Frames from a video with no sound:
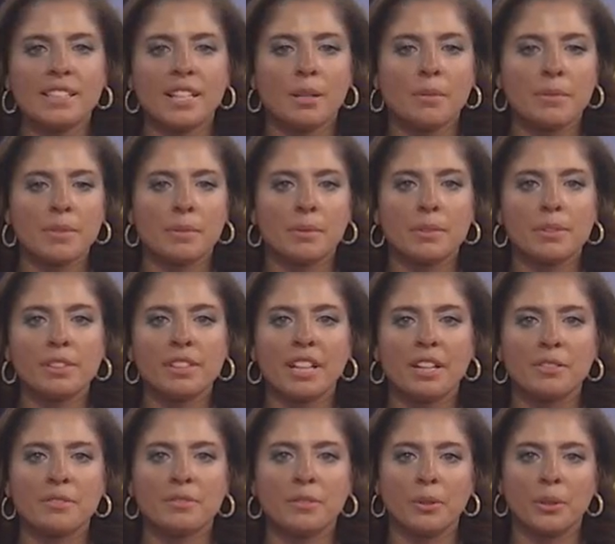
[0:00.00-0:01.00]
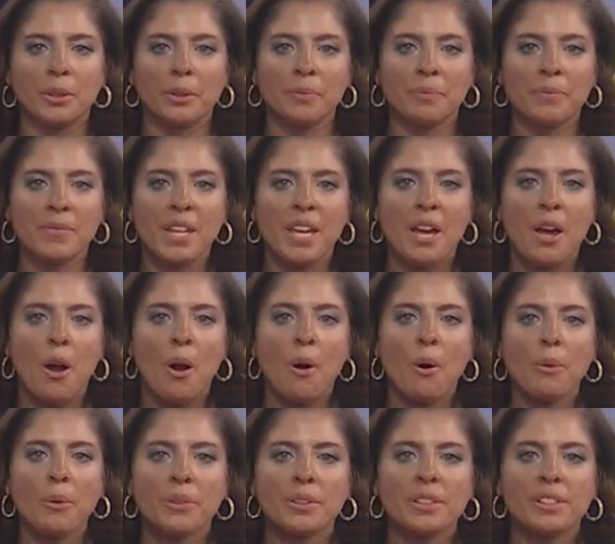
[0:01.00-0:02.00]
Thompson look out for.
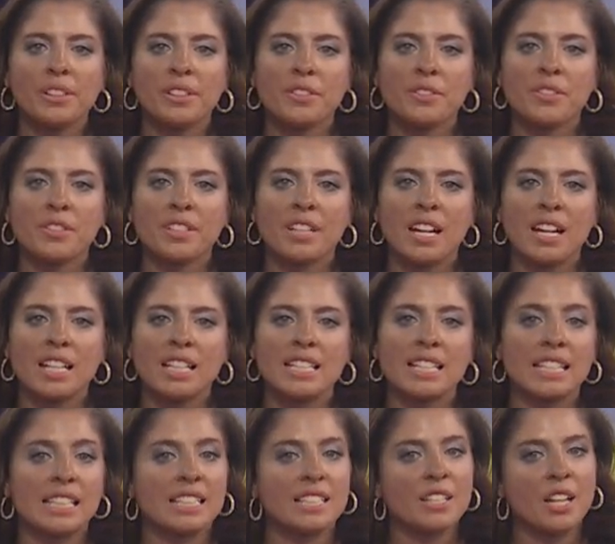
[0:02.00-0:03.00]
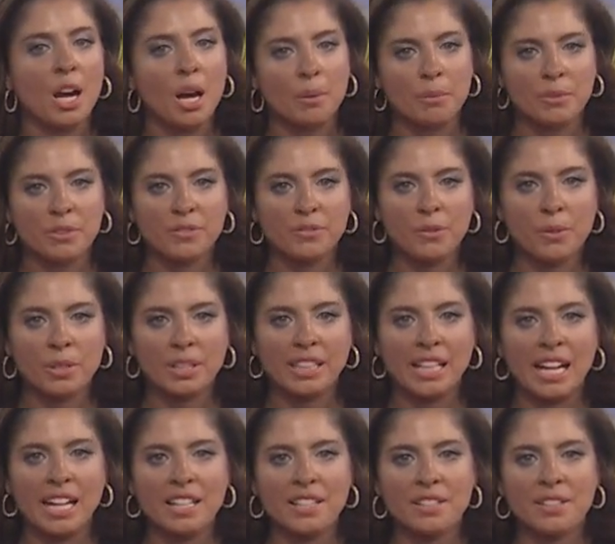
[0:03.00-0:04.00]
Well, with clear skies in Tom's
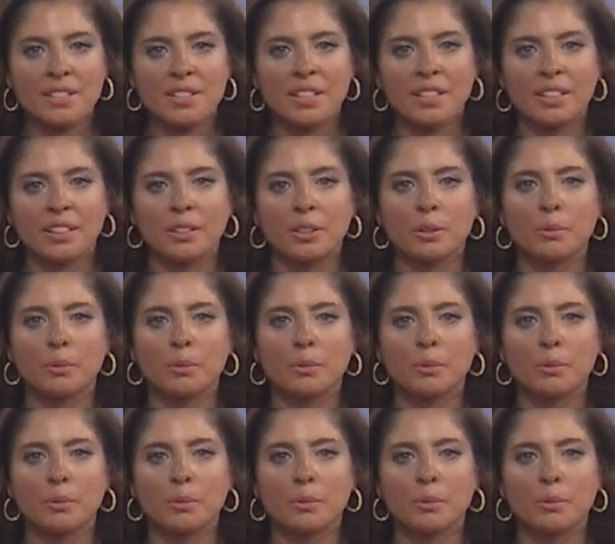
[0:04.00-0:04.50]
forecast,